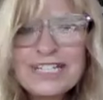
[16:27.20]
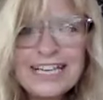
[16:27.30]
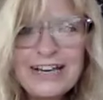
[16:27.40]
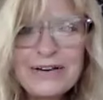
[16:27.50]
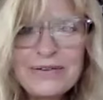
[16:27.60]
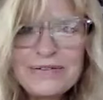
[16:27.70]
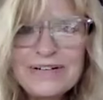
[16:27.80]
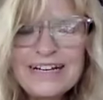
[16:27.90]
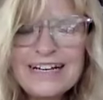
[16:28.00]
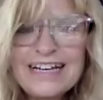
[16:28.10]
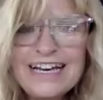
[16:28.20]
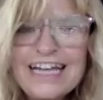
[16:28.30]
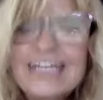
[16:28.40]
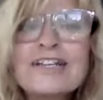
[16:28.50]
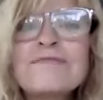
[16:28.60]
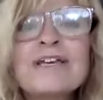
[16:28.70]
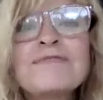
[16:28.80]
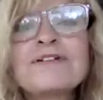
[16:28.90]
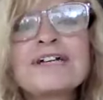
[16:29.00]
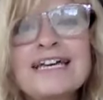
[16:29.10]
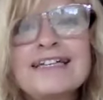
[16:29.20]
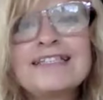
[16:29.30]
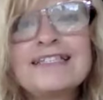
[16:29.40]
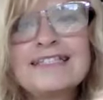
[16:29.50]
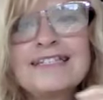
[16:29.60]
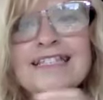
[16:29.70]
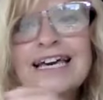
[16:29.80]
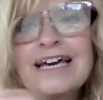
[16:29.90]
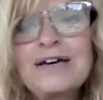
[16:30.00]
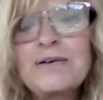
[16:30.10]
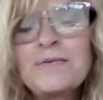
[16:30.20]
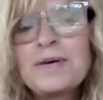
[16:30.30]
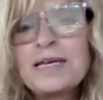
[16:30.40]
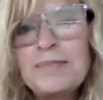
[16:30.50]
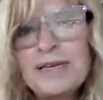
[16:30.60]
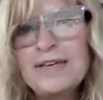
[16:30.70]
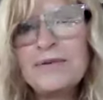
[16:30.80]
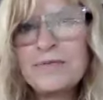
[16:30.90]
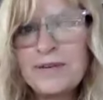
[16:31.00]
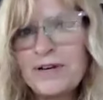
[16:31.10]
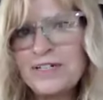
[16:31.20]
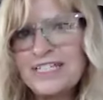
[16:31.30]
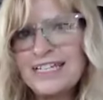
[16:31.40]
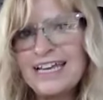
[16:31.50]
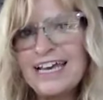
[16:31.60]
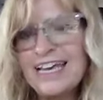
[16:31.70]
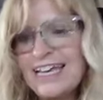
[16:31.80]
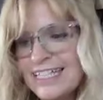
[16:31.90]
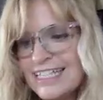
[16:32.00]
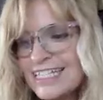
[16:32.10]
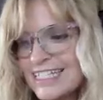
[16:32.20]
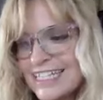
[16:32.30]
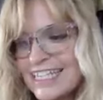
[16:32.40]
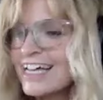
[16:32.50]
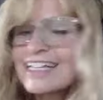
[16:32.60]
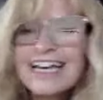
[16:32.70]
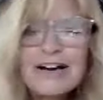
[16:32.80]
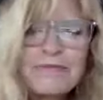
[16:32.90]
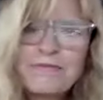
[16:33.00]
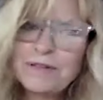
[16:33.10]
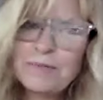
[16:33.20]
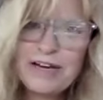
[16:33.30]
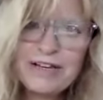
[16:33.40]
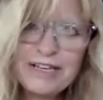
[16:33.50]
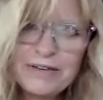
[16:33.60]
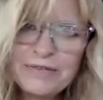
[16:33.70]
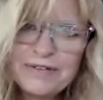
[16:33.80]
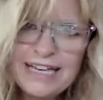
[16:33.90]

ago, I could have never guessed that we'd be where we are today. And that's mm. exactly how I feel about you. Yeah.